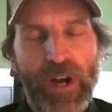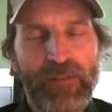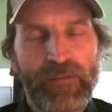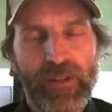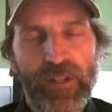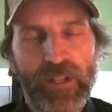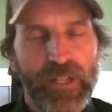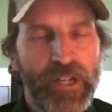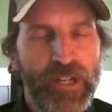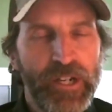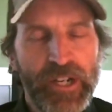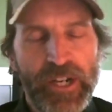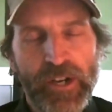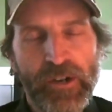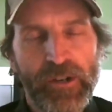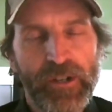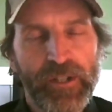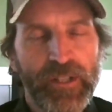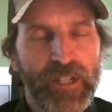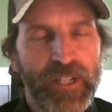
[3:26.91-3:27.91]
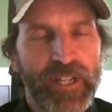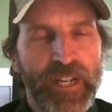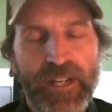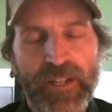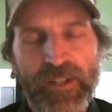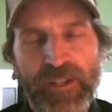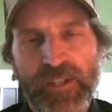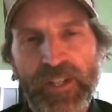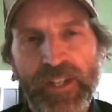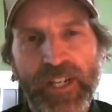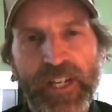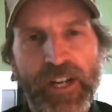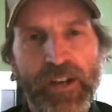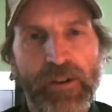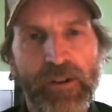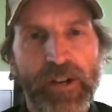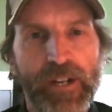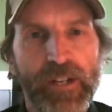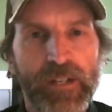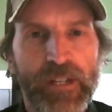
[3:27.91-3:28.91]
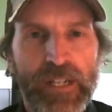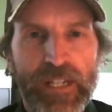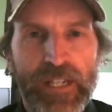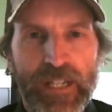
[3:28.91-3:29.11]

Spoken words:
privately here in the Kansas City area,